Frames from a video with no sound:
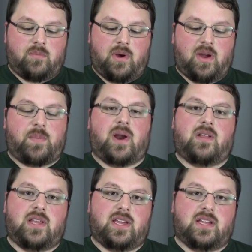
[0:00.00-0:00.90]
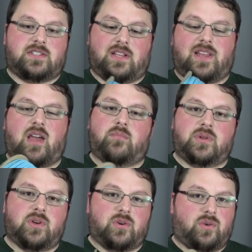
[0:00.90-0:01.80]
but apparently it's a light
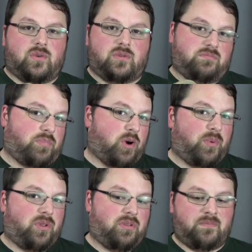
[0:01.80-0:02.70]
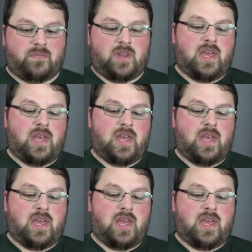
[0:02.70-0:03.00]
blue purple.